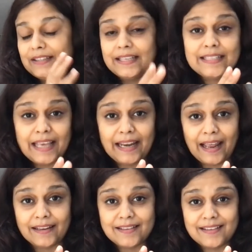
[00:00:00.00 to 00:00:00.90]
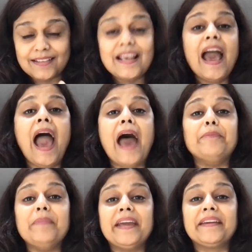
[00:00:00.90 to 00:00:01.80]
this analysis
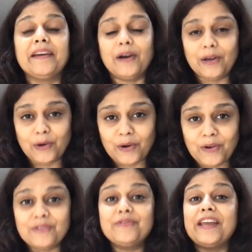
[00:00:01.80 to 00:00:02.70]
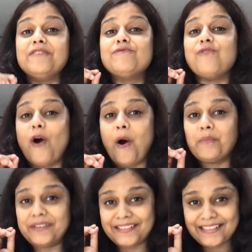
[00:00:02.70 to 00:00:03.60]
and making a lot of
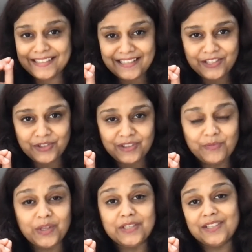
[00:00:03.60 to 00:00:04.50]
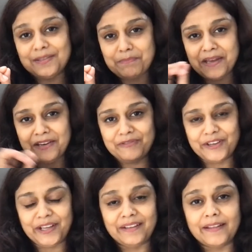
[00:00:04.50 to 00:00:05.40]
informed decision which is
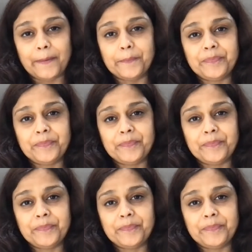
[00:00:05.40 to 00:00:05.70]
benefiting them.